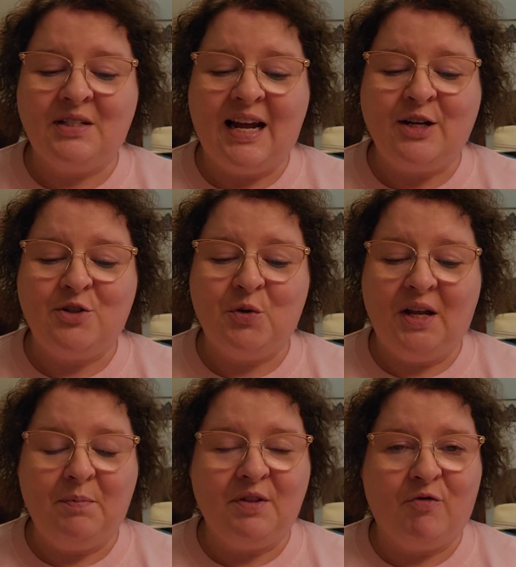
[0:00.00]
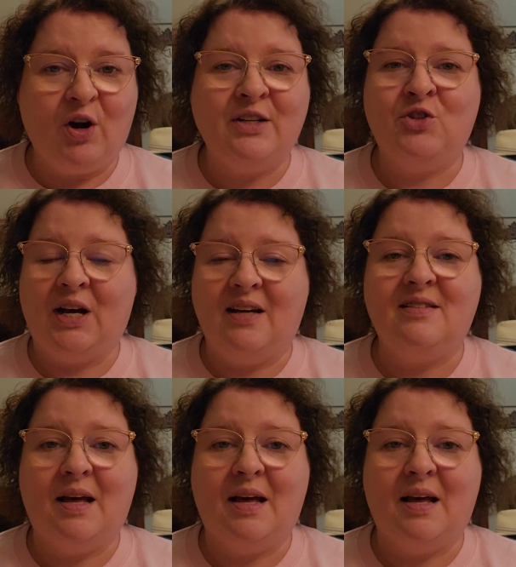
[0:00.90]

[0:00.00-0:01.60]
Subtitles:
states to keep the franchise,